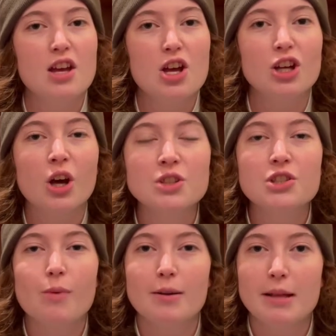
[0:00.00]
coaches
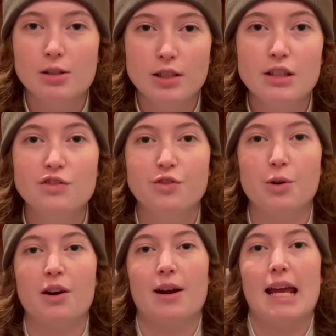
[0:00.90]
want to be looking
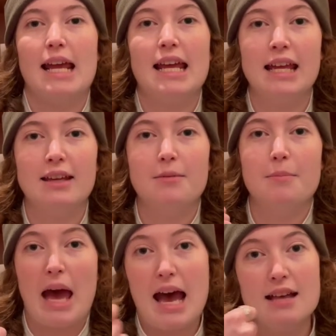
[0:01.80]
for a
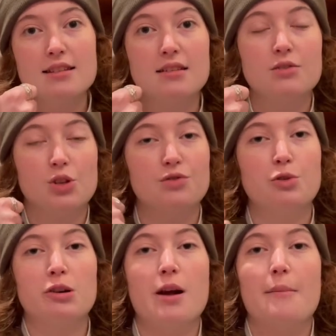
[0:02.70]
pass, so a
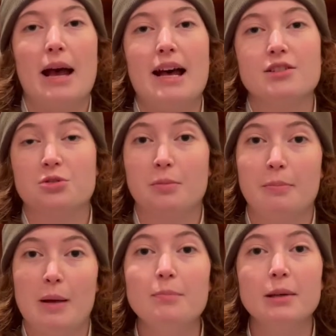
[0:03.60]
forearm pass or a
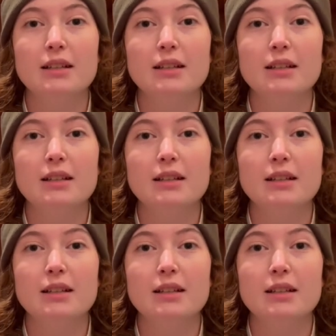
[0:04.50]
bump,